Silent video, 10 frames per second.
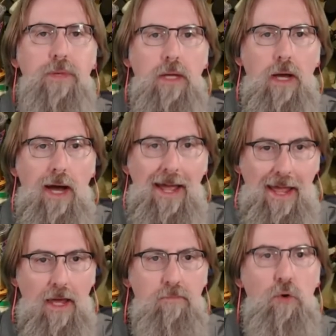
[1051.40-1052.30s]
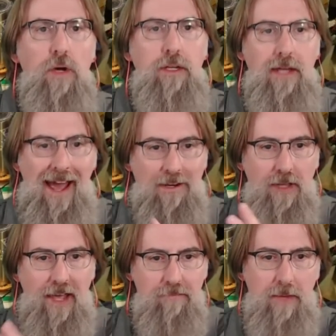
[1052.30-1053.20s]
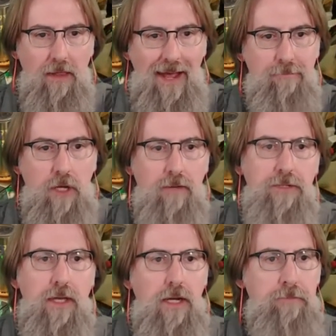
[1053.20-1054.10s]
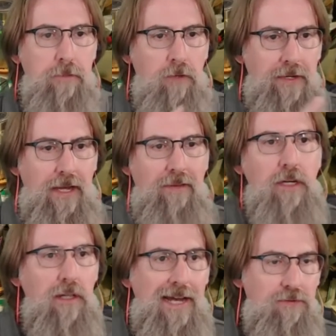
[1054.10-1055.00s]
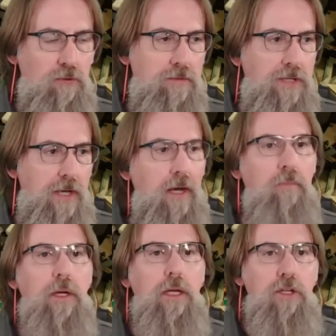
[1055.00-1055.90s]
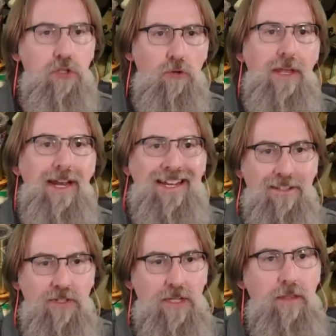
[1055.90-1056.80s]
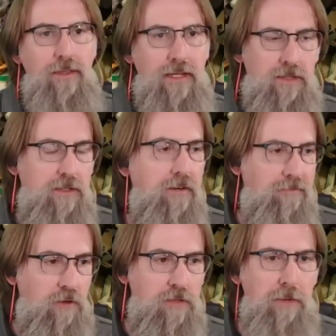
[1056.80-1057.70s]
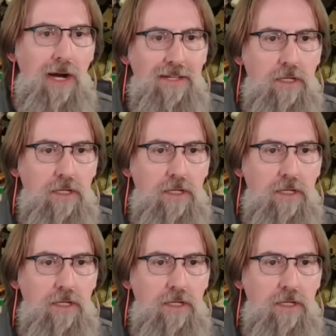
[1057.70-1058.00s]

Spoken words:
I am going to actually have my laptop set up. I'm going to have the classroom set up so that I can see things in different spots.